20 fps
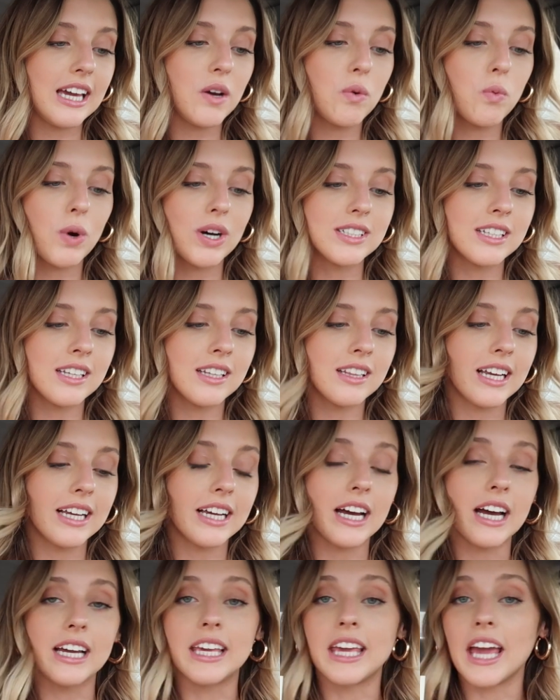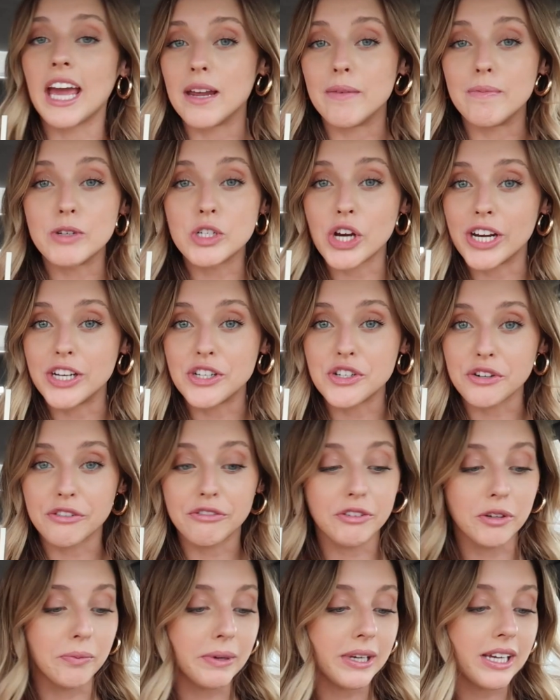It wasn't like a game changer
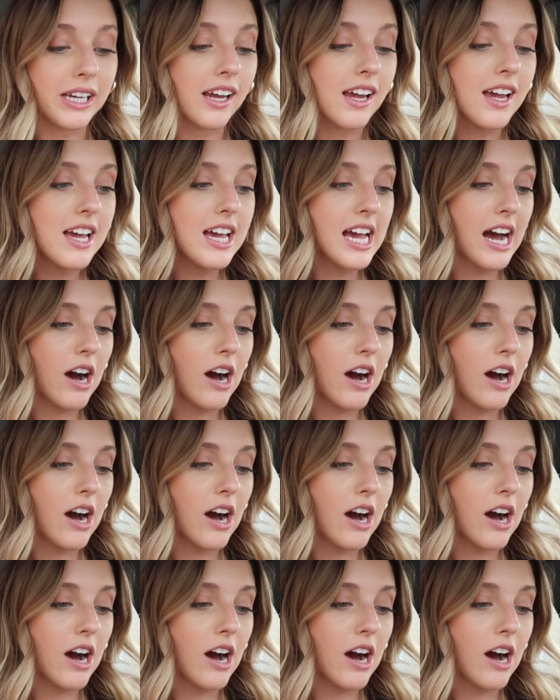for me.